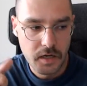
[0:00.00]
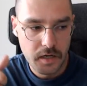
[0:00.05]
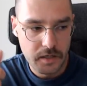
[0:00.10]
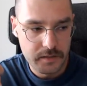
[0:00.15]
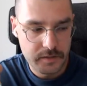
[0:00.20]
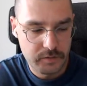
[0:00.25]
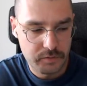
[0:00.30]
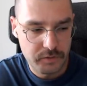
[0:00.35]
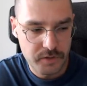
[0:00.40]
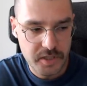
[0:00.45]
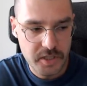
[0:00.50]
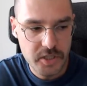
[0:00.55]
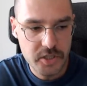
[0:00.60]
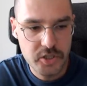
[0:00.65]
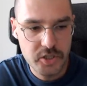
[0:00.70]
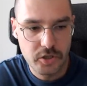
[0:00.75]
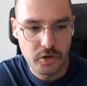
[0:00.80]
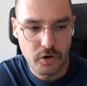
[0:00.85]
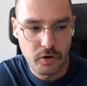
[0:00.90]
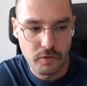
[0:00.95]

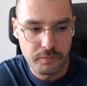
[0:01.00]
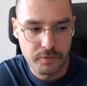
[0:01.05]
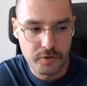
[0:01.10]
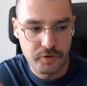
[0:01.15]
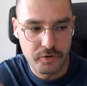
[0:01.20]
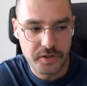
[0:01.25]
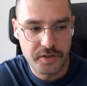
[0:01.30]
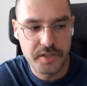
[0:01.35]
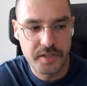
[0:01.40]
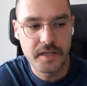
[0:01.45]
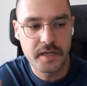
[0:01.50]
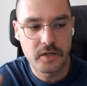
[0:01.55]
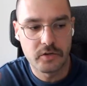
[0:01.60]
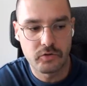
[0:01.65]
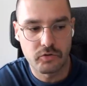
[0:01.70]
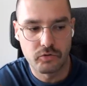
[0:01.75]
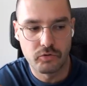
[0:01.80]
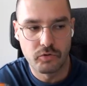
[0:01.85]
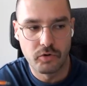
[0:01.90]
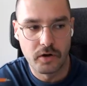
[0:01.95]
strategy of critique
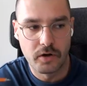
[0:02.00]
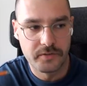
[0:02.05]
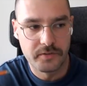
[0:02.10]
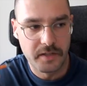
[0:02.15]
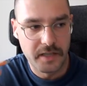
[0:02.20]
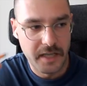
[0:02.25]
through